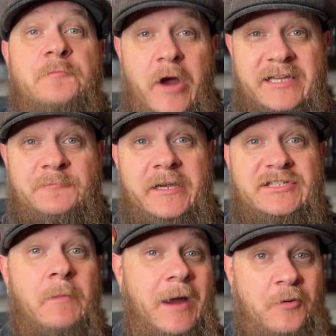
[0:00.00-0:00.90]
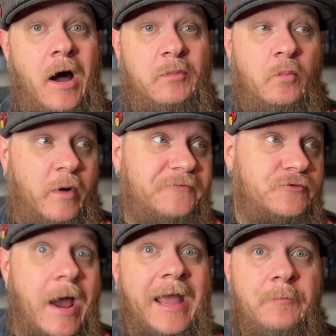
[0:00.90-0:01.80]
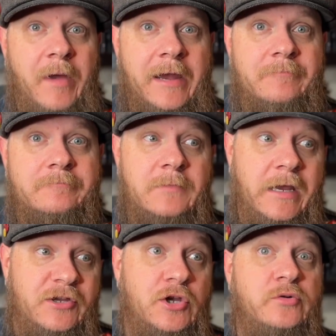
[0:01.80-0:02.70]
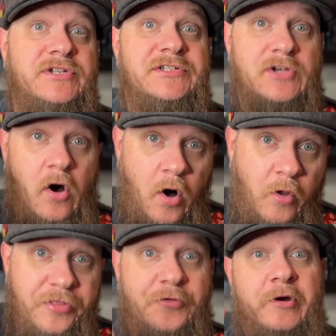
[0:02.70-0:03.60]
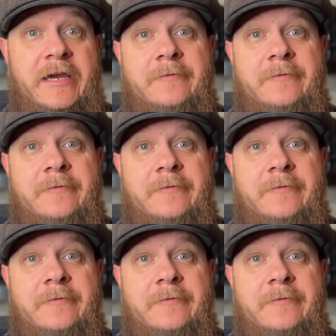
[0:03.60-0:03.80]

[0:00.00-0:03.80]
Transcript: brings me to my problem with Dragonbane. It uses all three.